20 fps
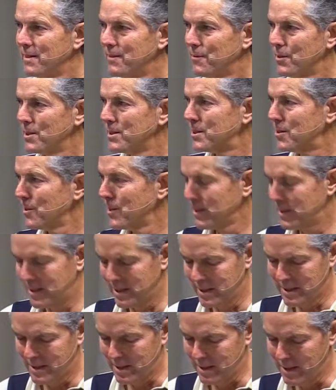1
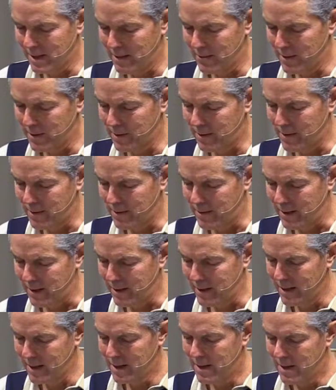Corinthians
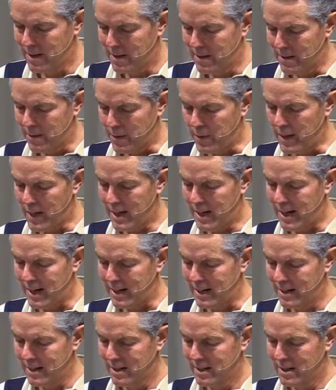11:30. That